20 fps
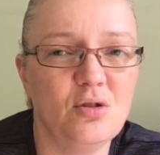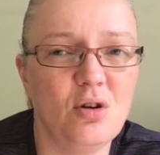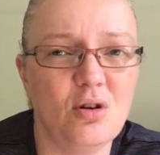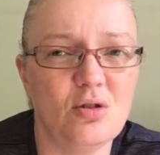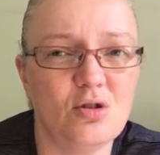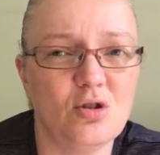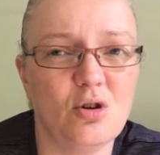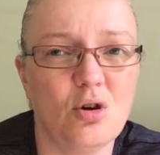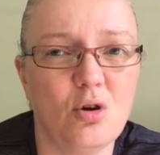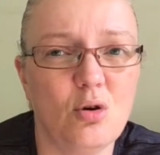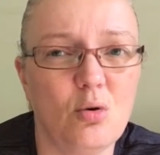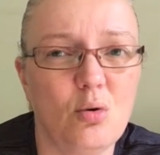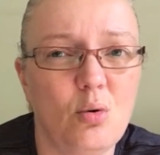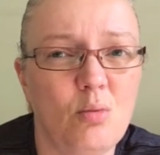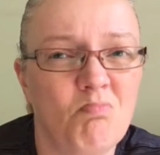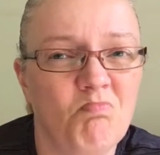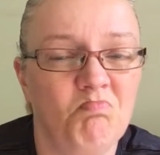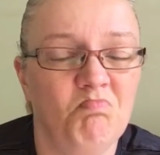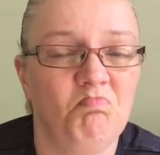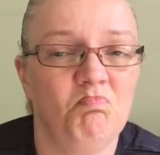is not
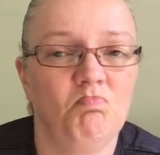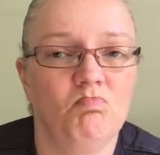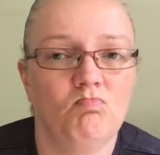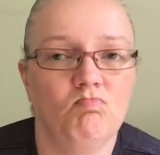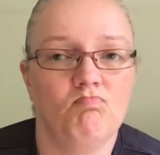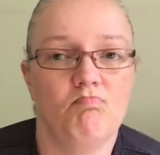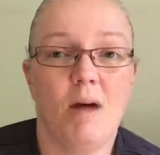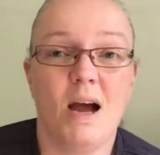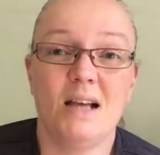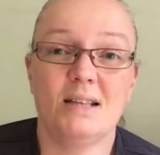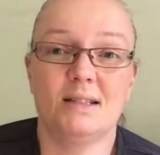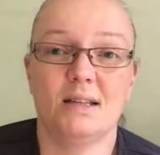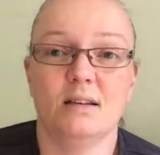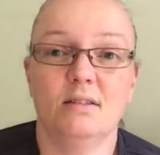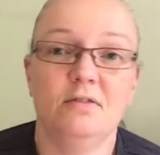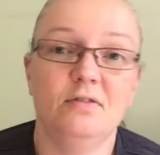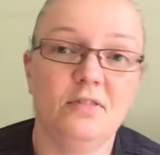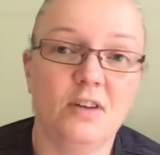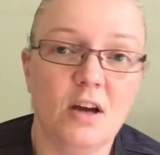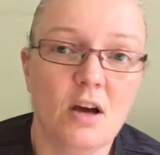so
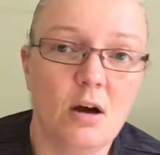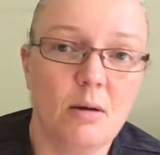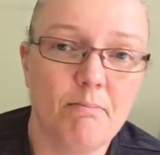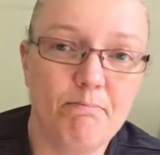massive,